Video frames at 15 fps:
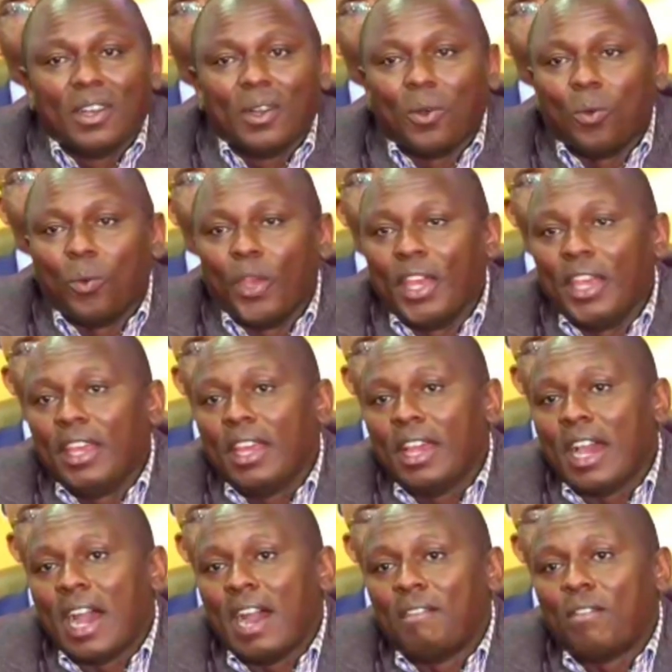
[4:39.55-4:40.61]
we
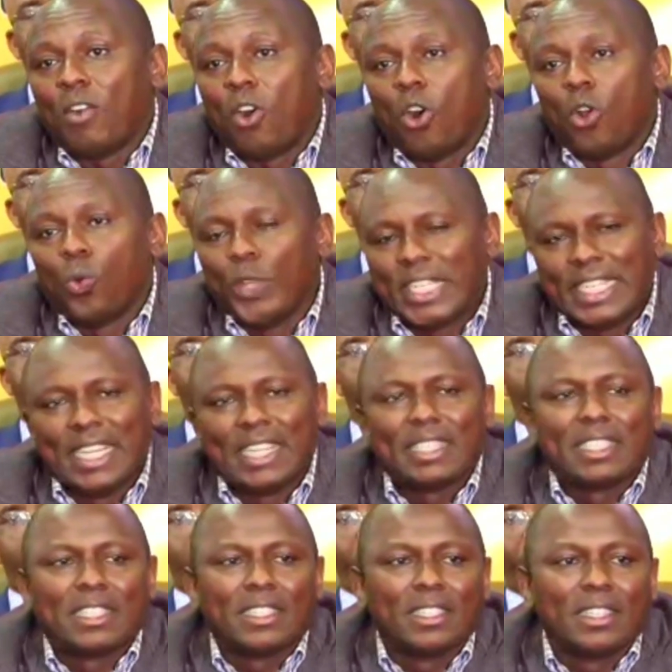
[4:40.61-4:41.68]
have all
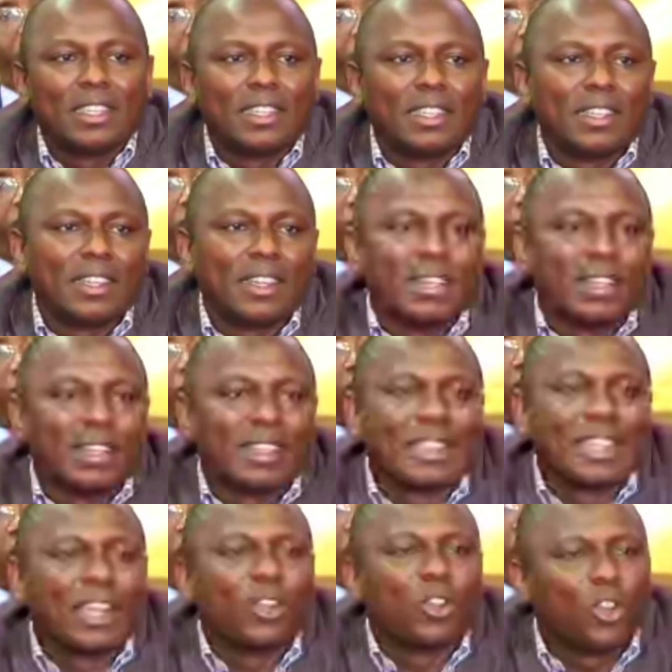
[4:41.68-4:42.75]
witnessed
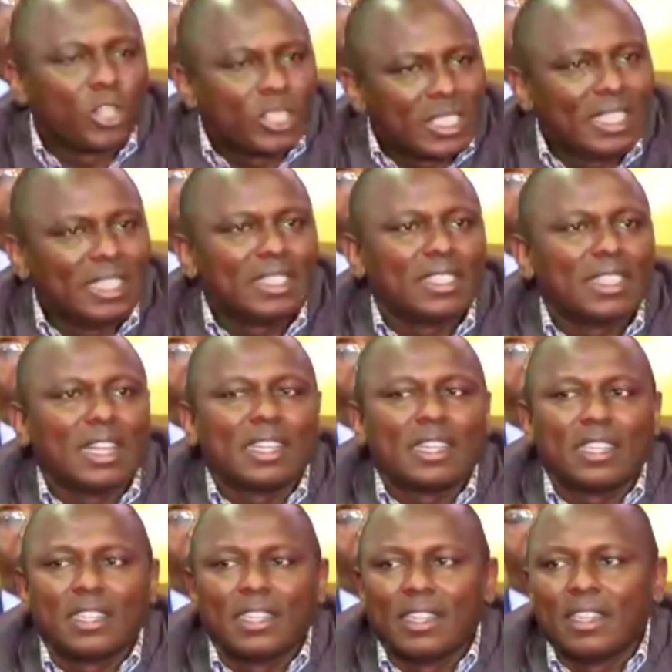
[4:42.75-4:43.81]
the losses that
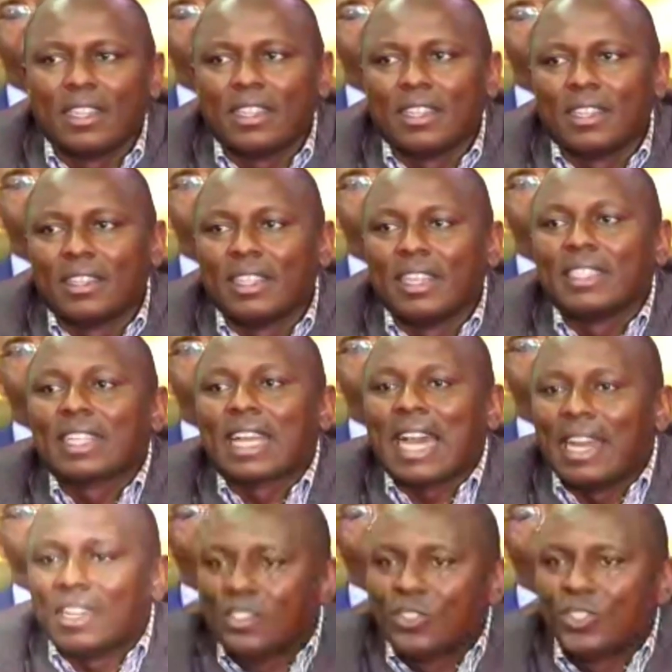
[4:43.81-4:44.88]
this
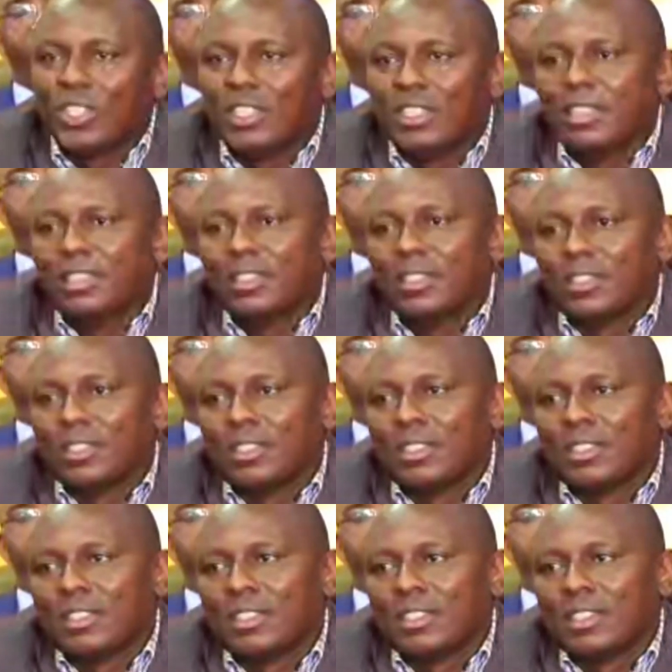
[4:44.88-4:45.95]
country
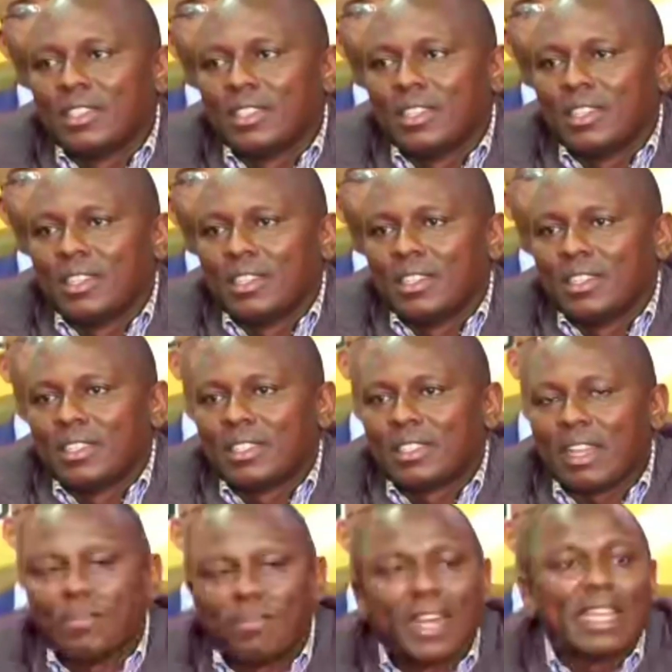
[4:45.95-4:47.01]

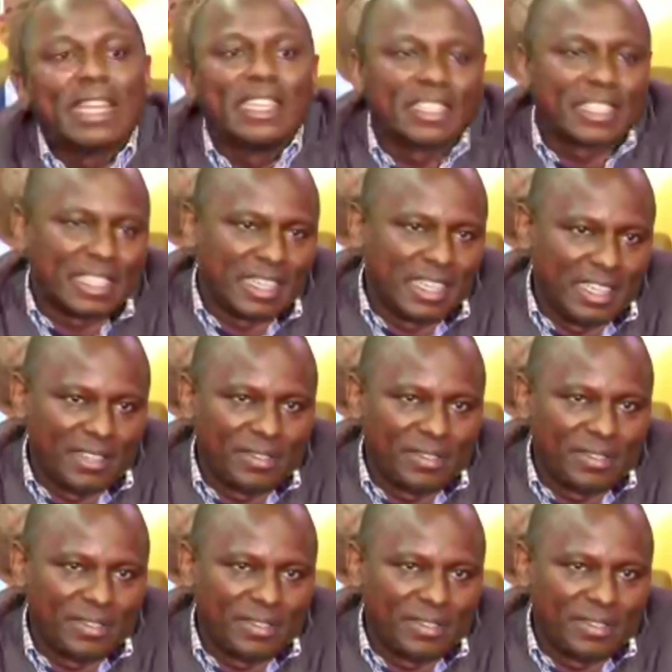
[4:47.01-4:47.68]
suffered yesterday.